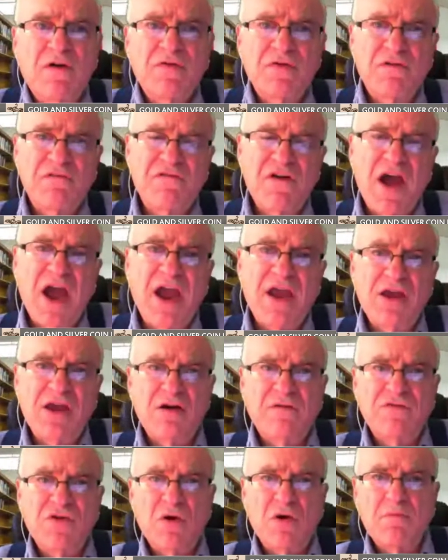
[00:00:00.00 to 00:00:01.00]
the value
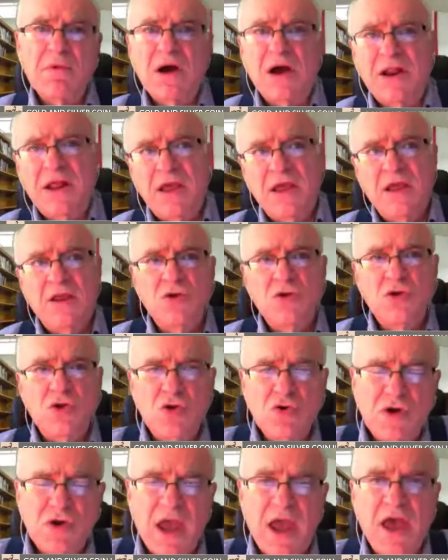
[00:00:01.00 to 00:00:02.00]
of your money, you
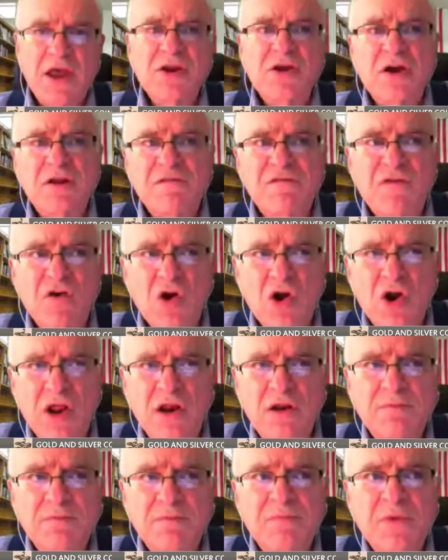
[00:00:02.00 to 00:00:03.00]
can convert
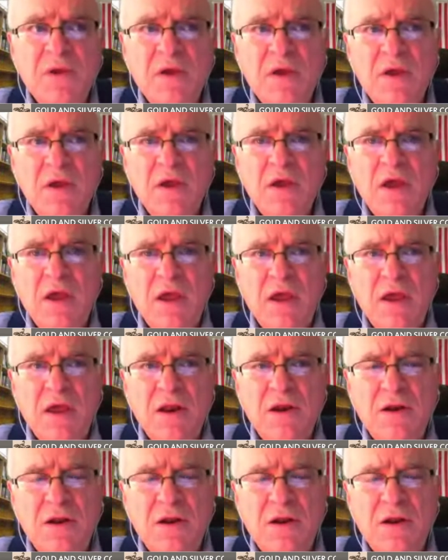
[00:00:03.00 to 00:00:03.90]
it and